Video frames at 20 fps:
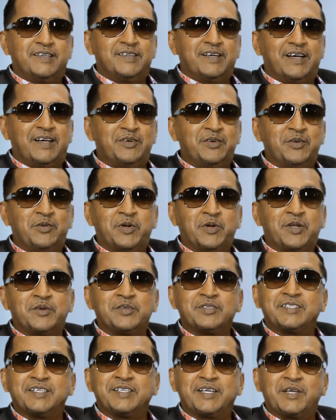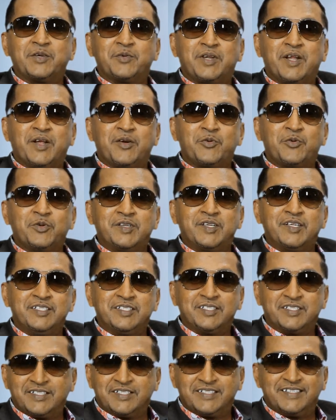I don't know what I was thinking when I wrote
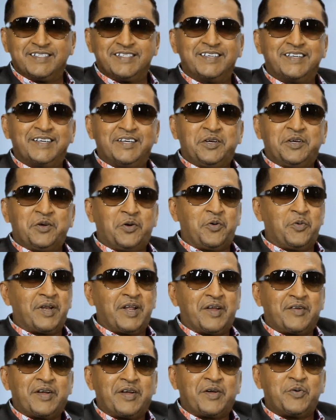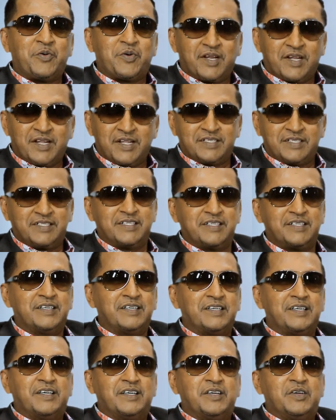this, or when I recorded it,
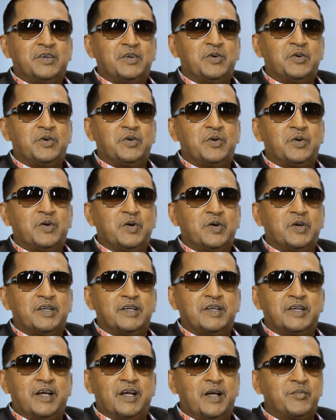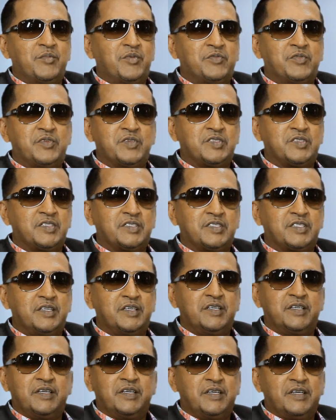or I'm the first to say
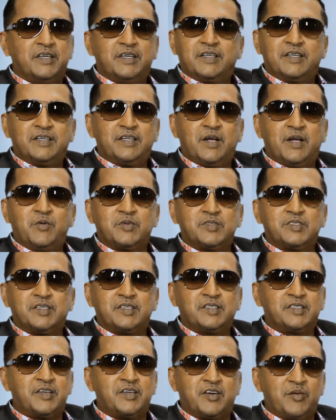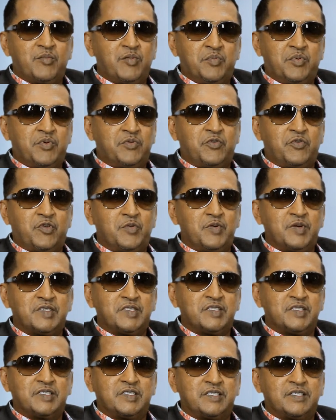that was a terrible
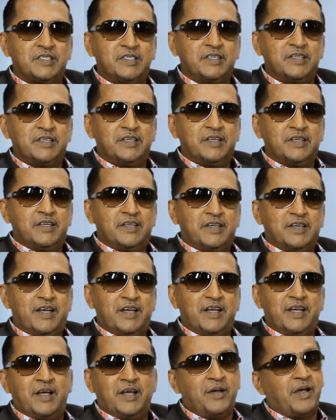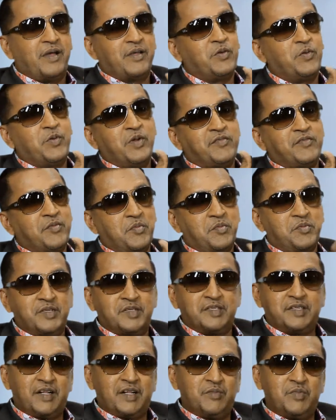performance. I don't wait for people to
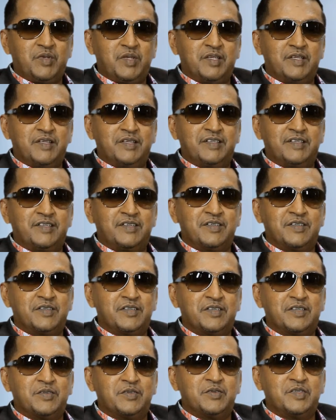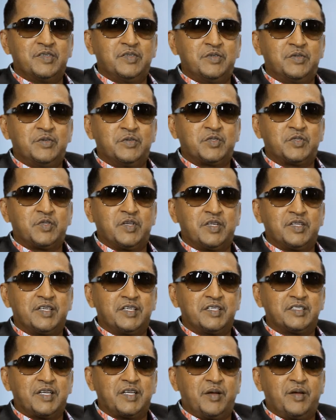tell me, those sort of
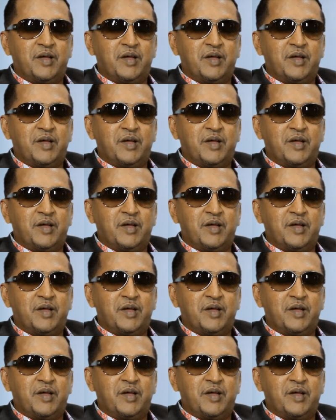things.